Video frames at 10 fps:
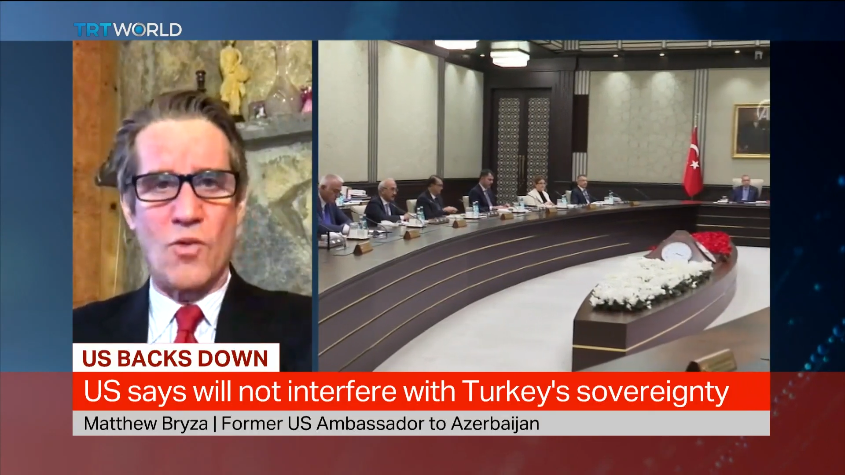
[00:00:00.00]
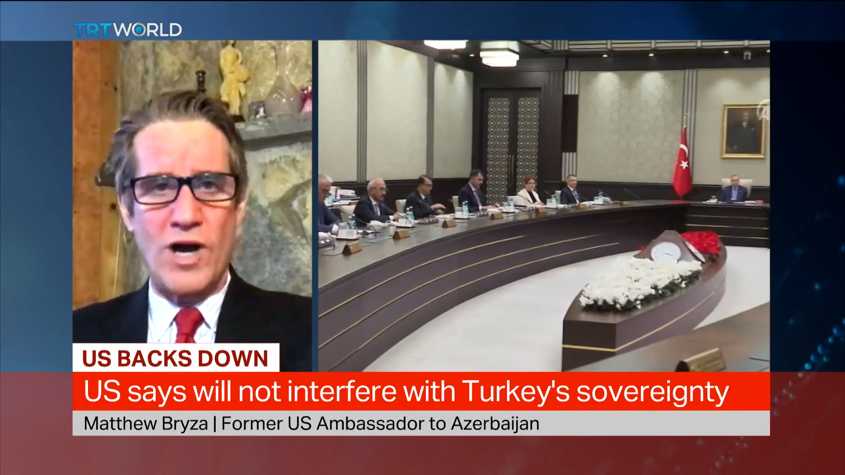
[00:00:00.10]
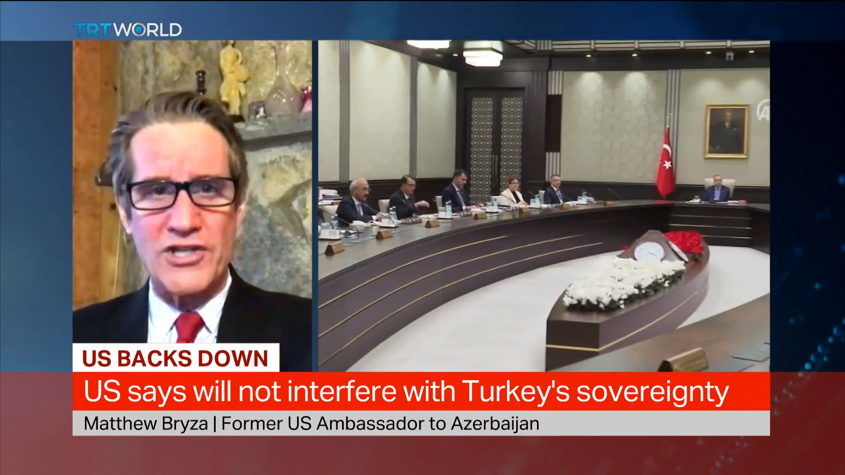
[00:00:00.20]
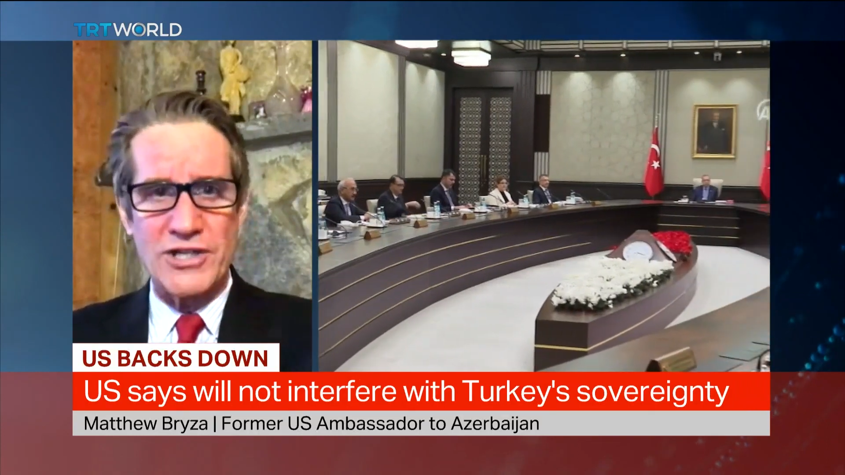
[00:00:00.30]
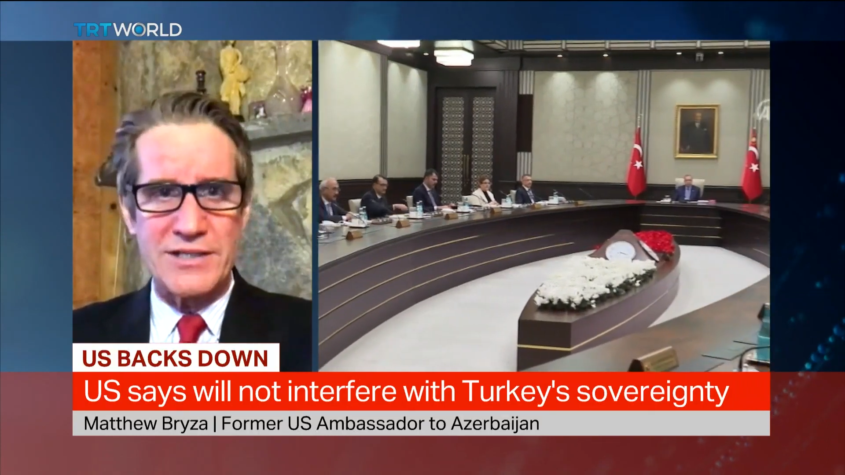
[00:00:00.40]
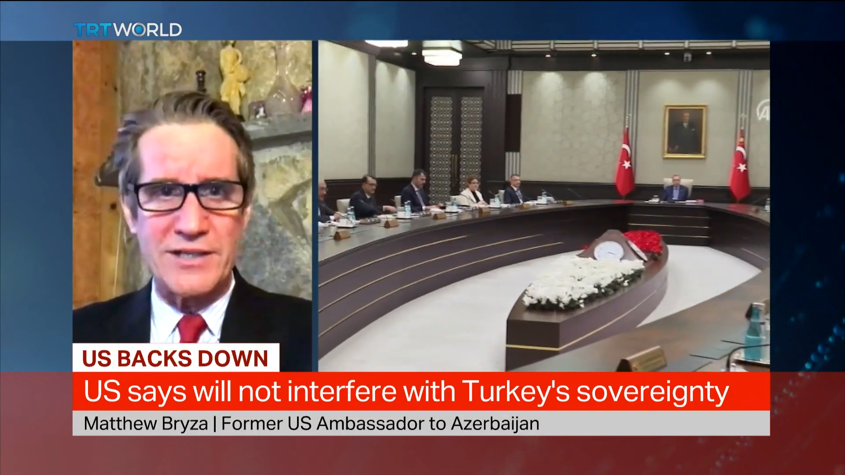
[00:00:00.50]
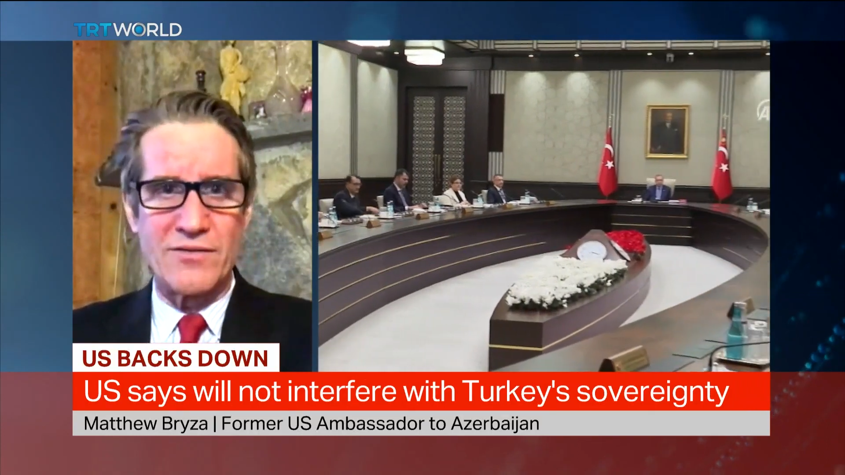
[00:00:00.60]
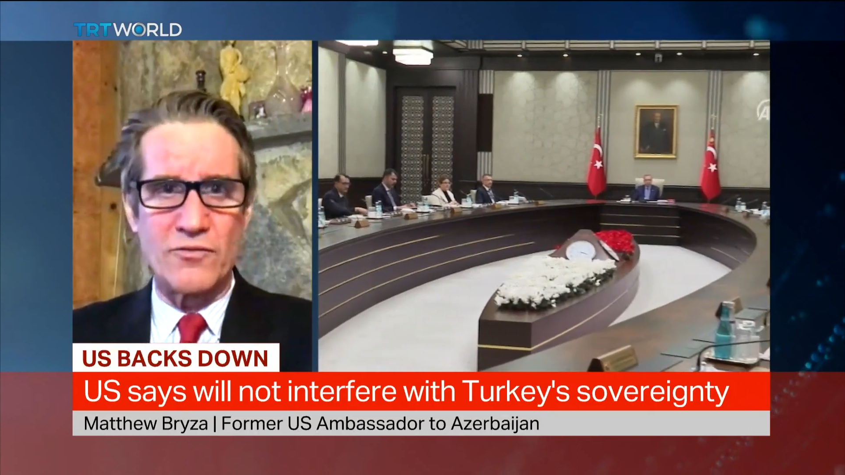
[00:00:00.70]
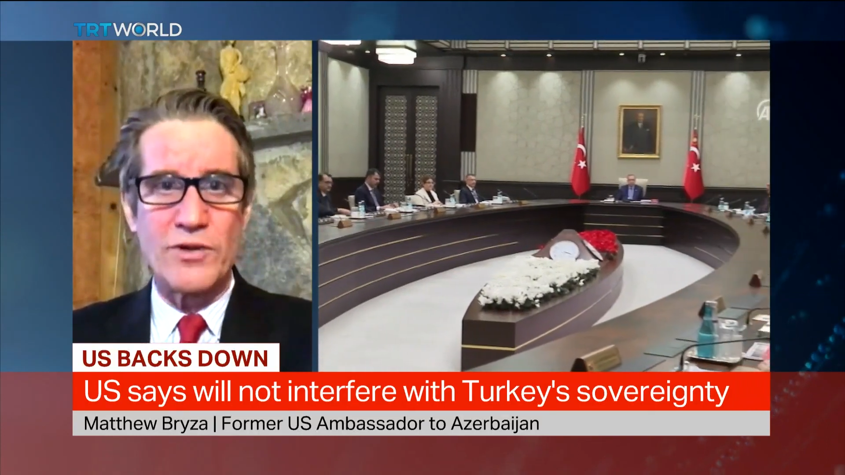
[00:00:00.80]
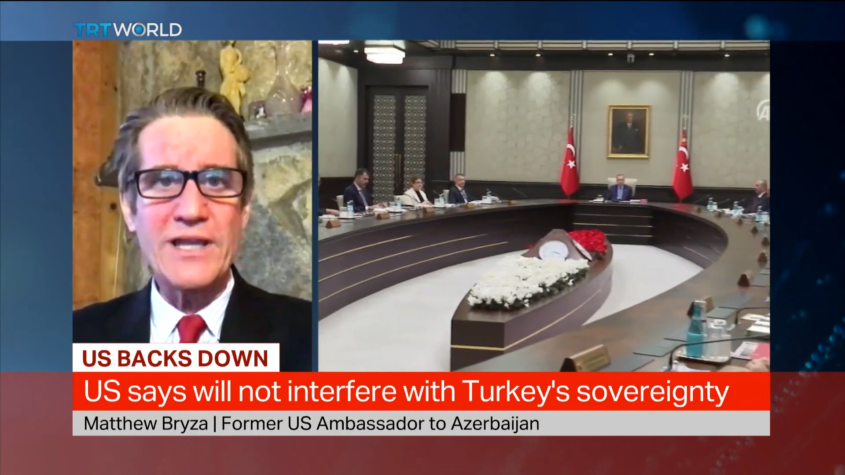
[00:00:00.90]

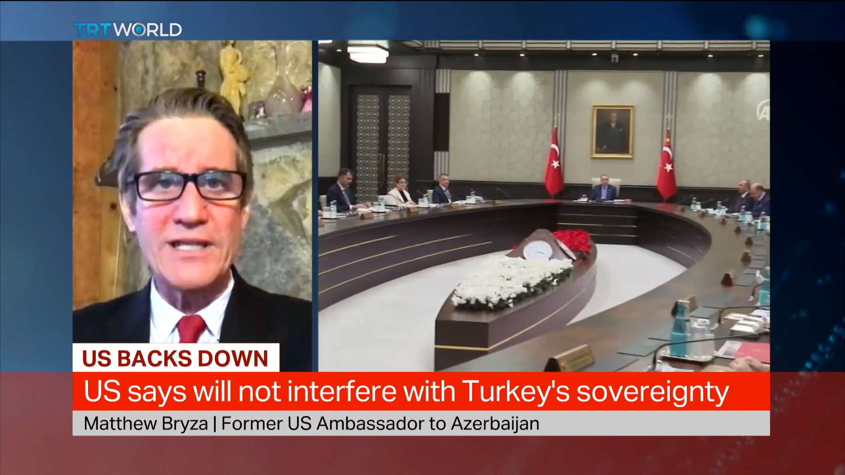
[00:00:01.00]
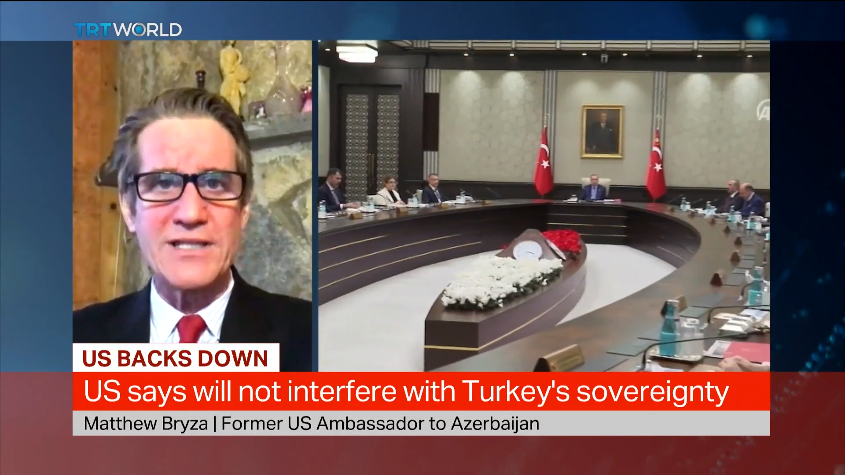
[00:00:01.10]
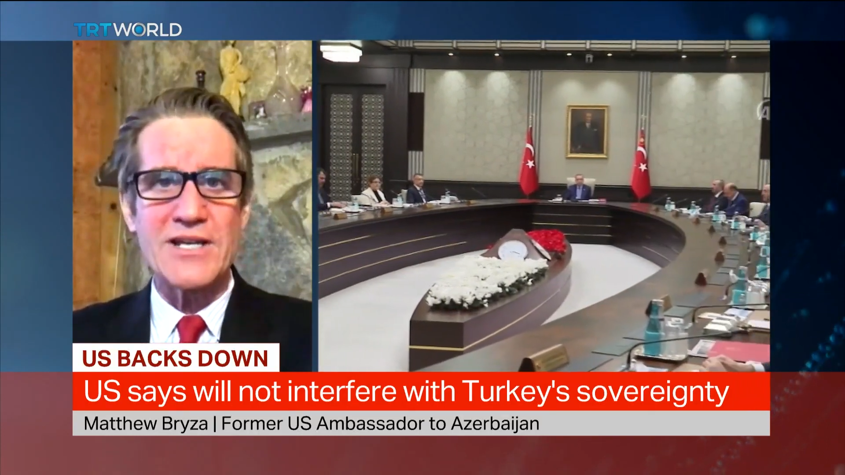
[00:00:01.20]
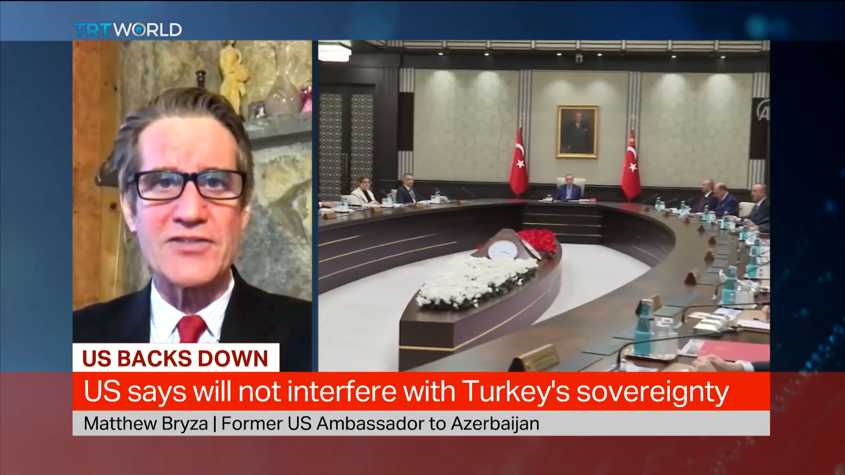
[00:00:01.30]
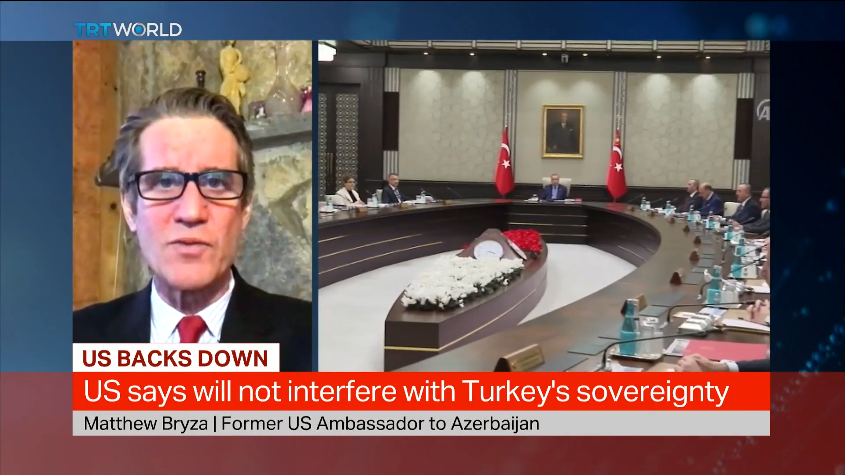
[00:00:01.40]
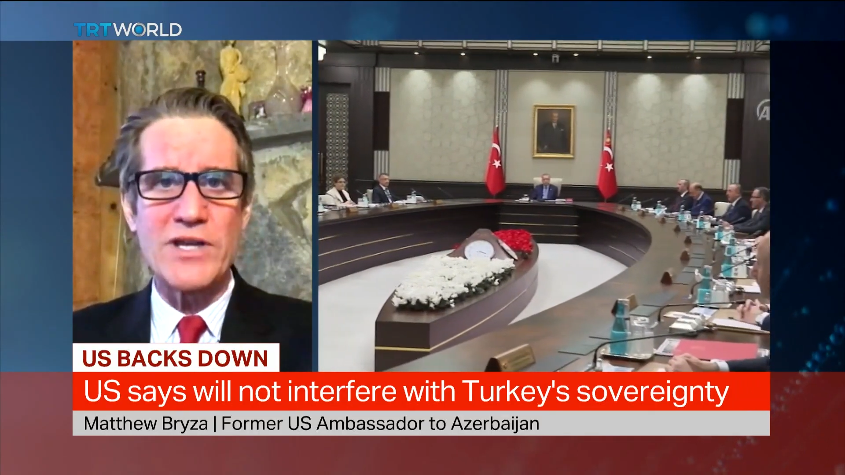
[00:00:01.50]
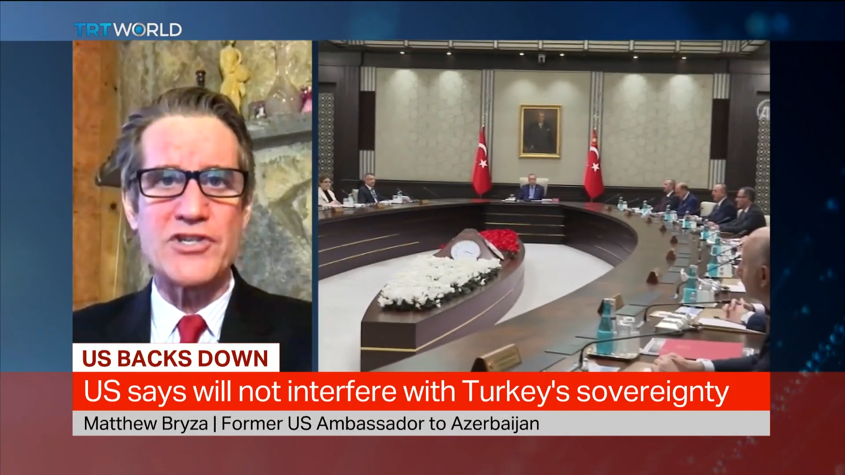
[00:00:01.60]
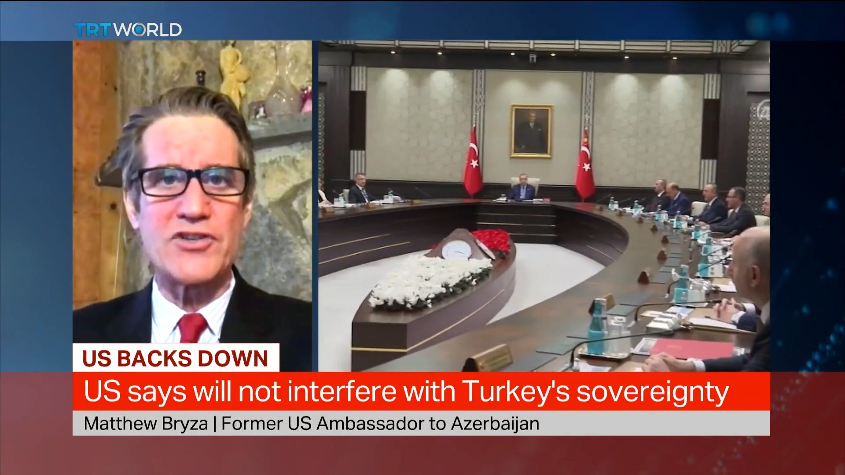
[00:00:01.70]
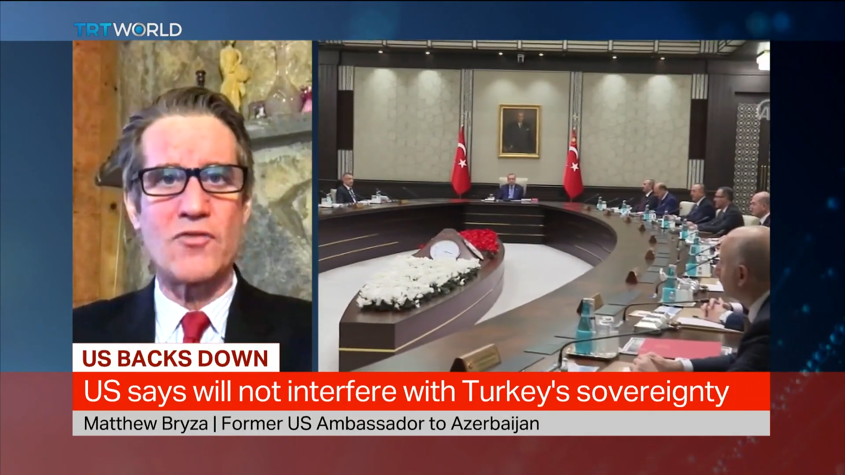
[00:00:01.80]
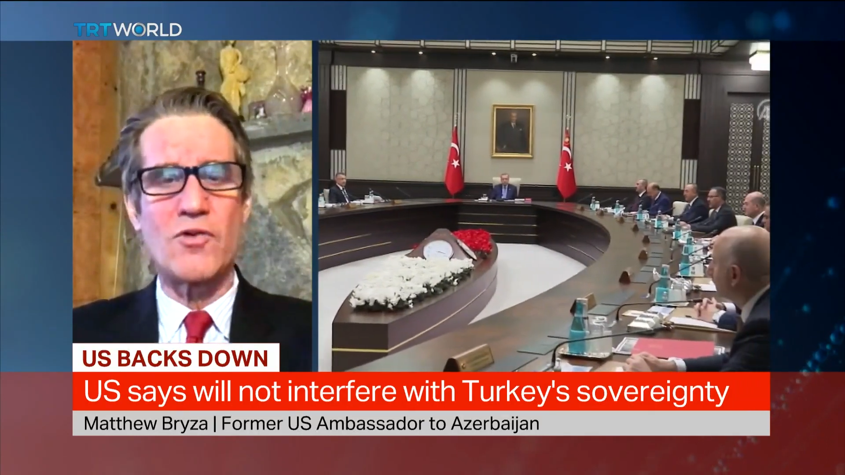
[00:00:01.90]
Washington really does
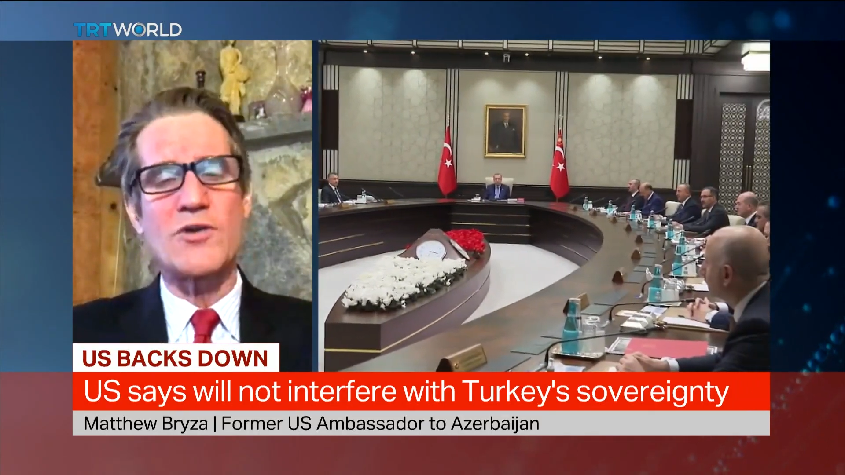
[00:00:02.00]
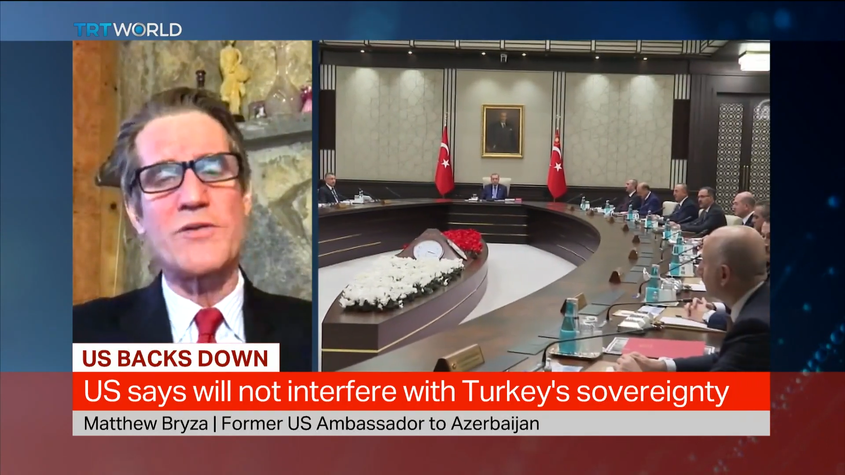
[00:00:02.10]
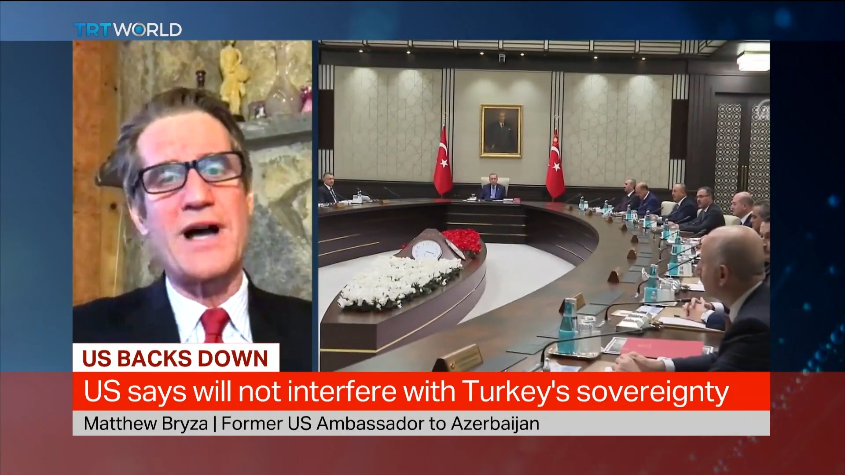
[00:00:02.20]
wish to work